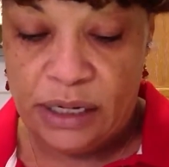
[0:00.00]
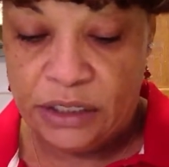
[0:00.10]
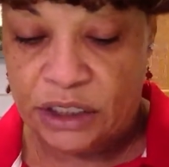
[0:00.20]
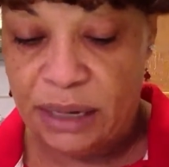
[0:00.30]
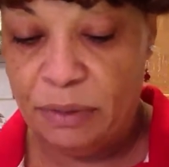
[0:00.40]

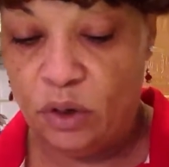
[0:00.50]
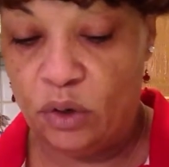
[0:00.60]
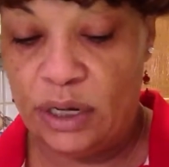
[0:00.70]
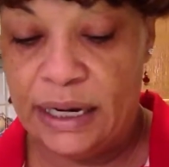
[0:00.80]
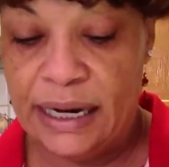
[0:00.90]

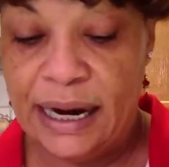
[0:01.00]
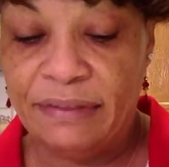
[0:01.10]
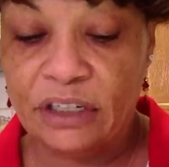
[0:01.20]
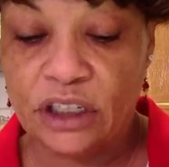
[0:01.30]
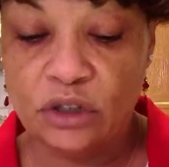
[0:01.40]
Similarly,
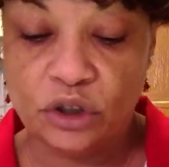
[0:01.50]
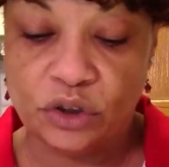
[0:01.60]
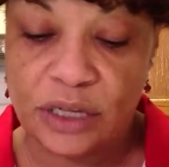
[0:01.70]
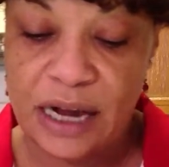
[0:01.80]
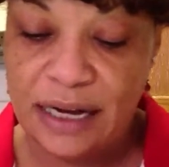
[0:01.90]
in the social
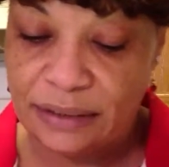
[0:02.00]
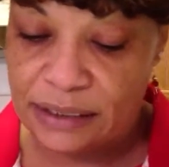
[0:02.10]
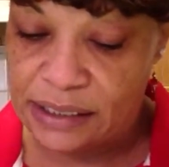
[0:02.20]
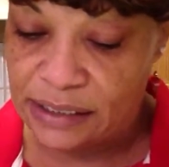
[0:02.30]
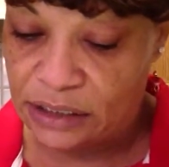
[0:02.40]

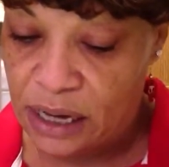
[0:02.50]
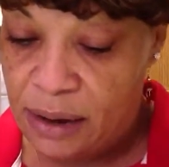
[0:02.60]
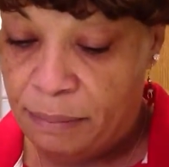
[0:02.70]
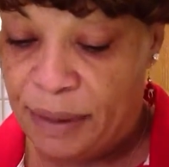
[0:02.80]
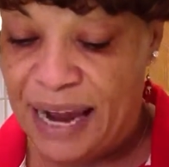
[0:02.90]
sciences,
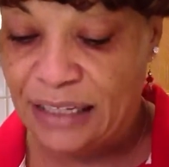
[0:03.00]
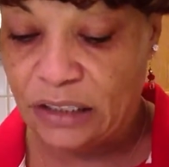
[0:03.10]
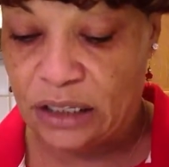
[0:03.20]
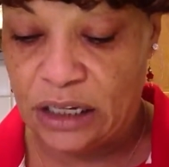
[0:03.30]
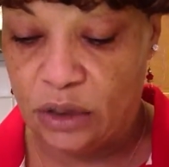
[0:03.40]

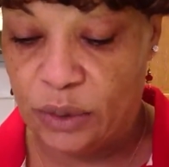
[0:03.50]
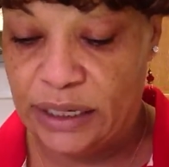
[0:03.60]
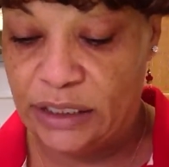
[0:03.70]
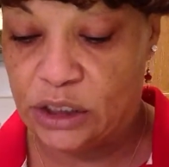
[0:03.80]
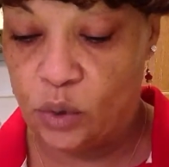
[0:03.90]
past
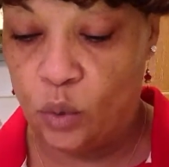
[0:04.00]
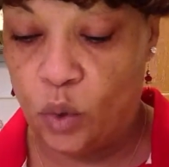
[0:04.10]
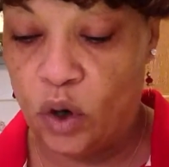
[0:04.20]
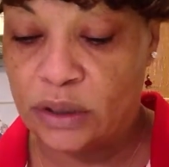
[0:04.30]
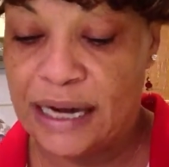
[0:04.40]
theories
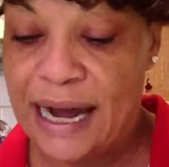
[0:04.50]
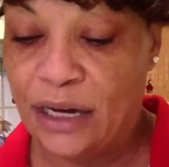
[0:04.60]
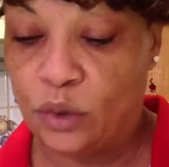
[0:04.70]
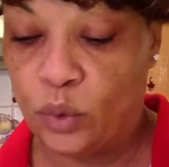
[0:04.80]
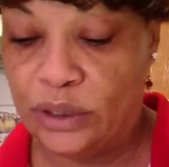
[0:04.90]
worked
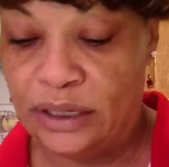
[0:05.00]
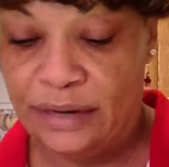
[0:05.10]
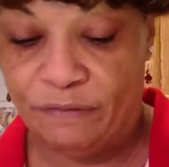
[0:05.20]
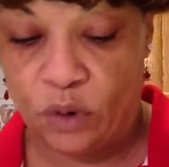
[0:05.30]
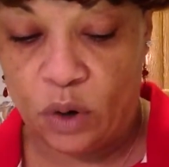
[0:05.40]
adequately
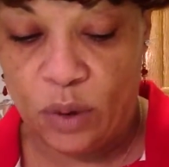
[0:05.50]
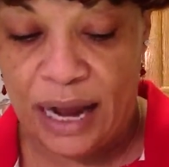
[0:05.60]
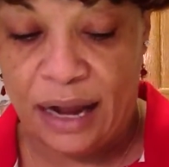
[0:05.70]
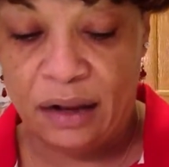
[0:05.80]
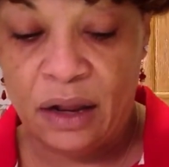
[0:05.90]
for a
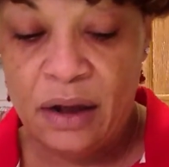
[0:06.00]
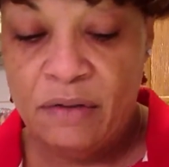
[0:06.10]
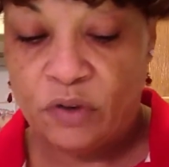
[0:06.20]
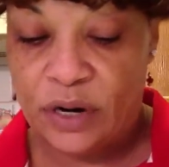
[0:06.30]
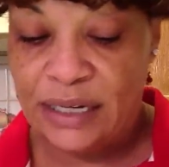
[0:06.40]
while.
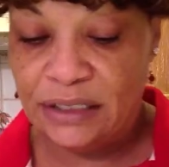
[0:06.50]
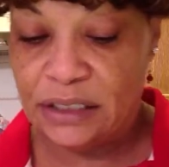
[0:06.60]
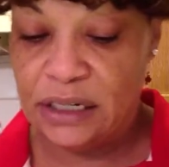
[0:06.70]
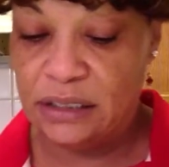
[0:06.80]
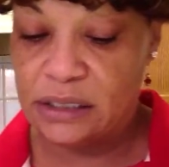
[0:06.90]
For
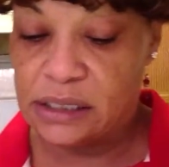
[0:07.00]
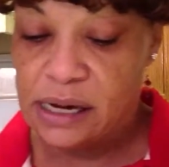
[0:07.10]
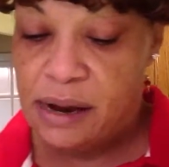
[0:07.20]
instance,